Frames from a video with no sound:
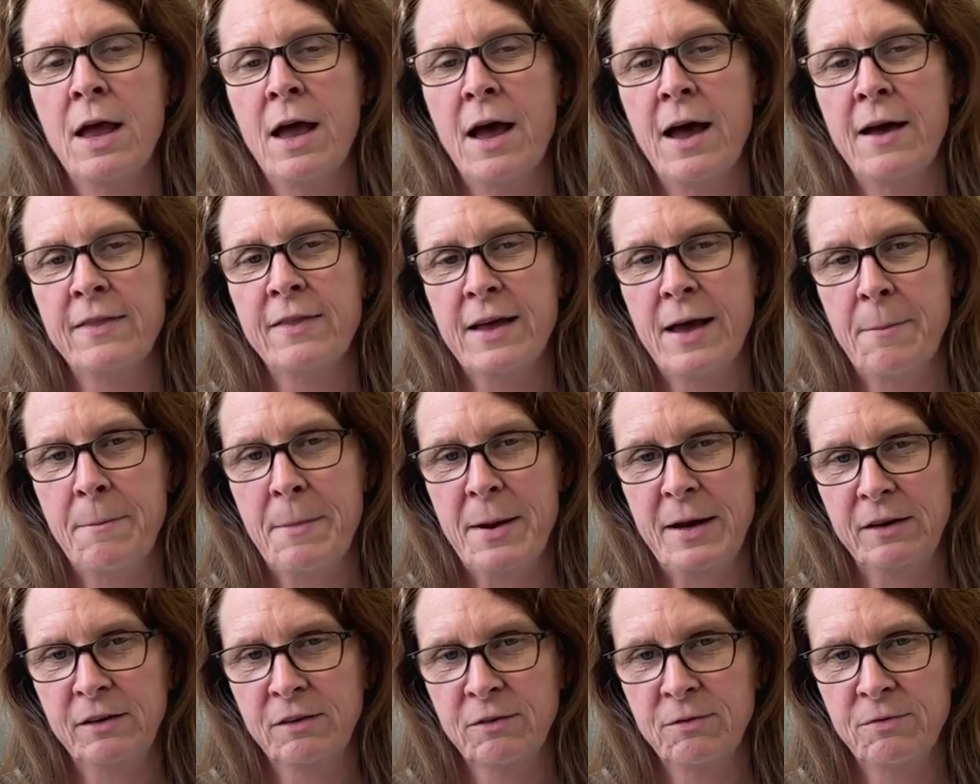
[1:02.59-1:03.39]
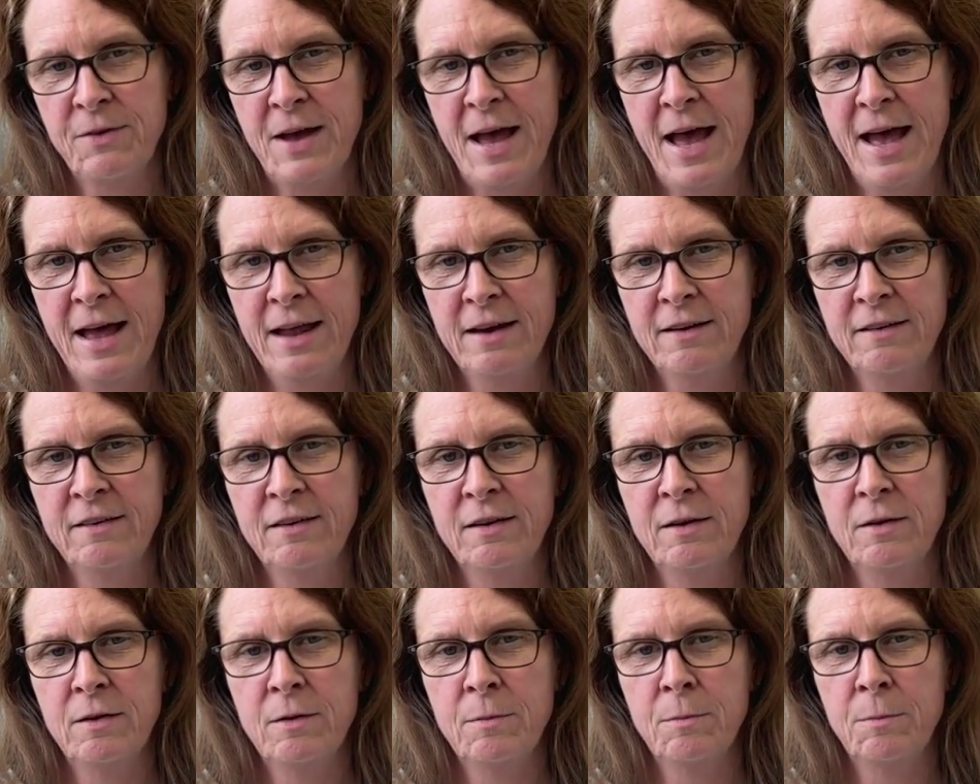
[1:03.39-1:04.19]
And that makes
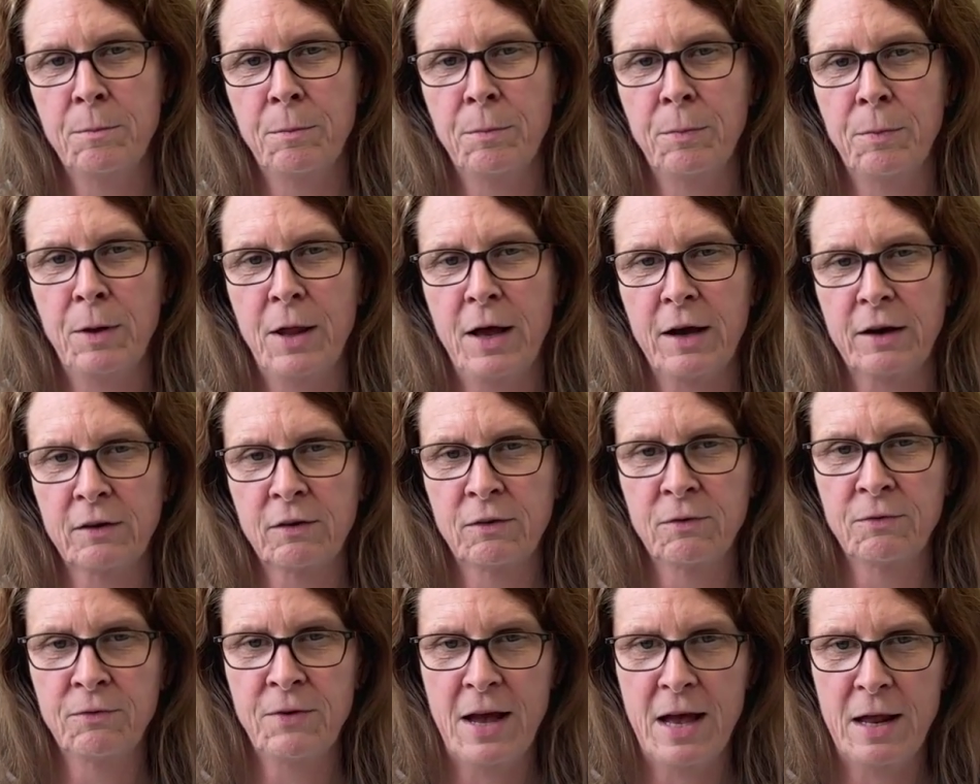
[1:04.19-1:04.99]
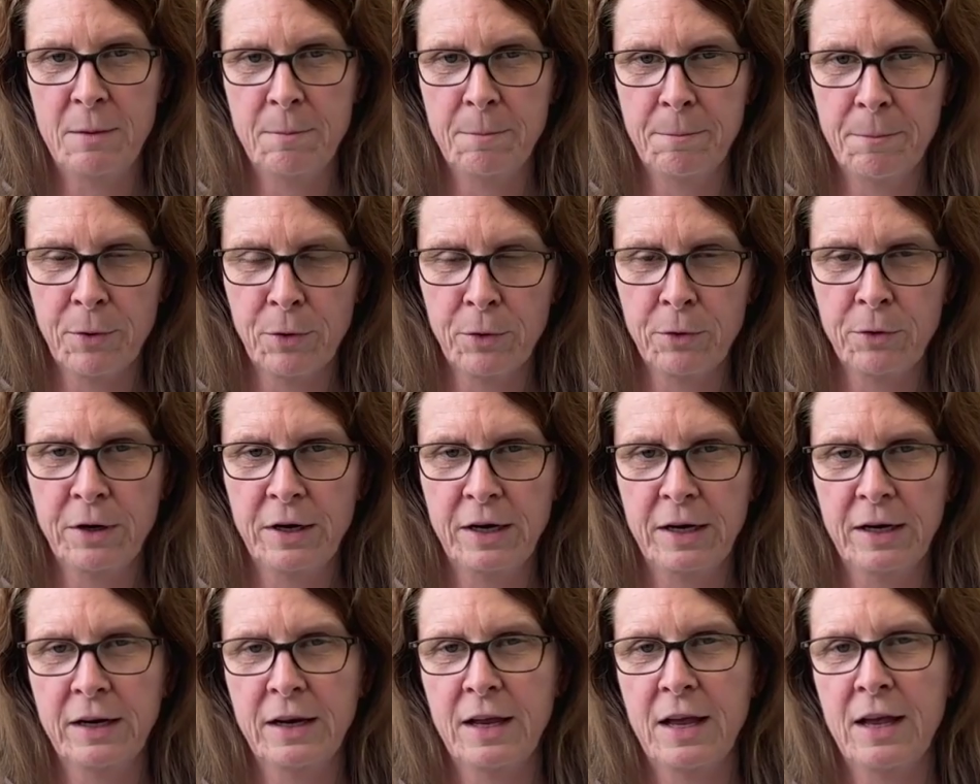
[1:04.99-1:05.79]
fat, blocks fat
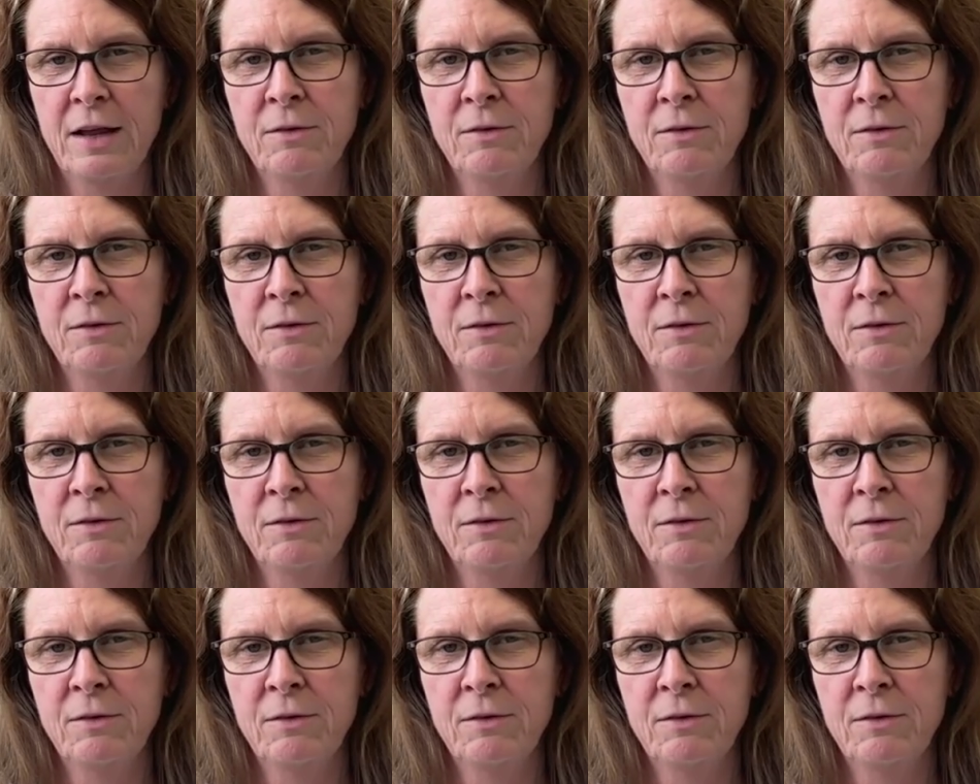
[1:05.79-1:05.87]
burning,